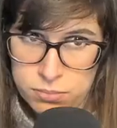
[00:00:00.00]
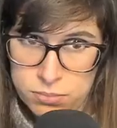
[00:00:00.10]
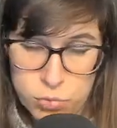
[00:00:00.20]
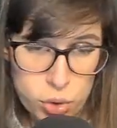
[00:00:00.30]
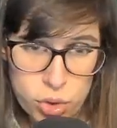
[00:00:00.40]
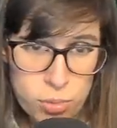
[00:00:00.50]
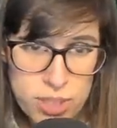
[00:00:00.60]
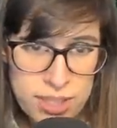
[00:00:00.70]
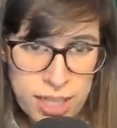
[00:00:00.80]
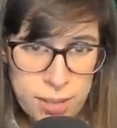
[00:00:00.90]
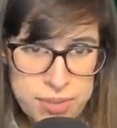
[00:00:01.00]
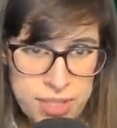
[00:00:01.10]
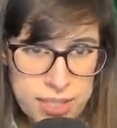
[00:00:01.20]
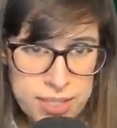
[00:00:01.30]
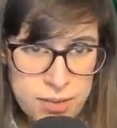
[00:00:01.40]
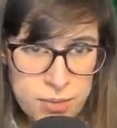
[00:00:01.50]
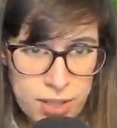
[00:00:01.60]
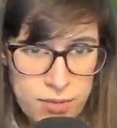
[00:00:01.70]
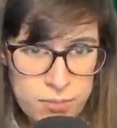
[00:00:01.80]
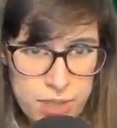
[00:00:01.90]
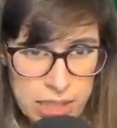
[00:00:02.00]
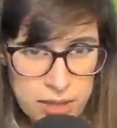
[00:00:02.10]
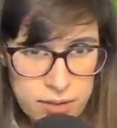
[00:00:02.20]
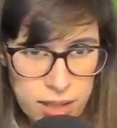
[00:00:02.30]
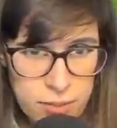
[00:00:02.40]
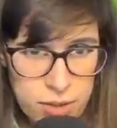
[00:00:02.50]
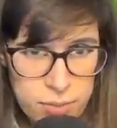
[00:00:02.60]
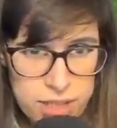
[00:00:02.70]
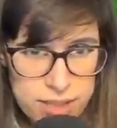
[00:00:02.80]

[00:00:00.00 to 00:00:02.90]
Don't you be capsizing without me. I want to be at